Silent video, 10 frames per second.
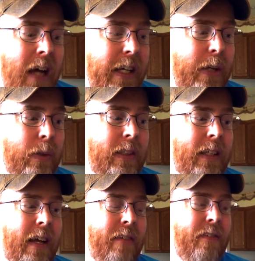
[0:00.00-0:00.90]
using
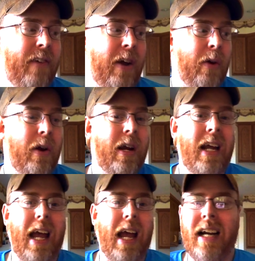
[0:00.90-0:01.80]
a
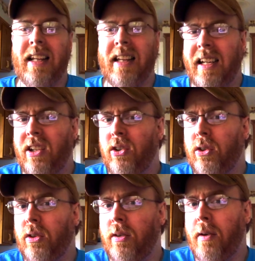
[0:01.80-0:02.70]
very
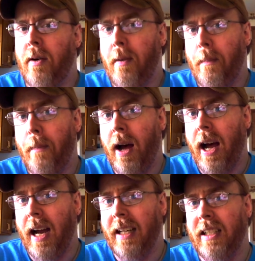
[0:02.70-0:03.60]
analytical
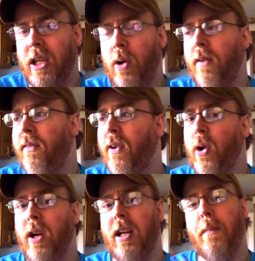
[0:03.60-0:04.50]
mind, a
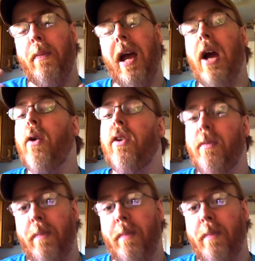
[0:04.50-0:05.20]
very comparative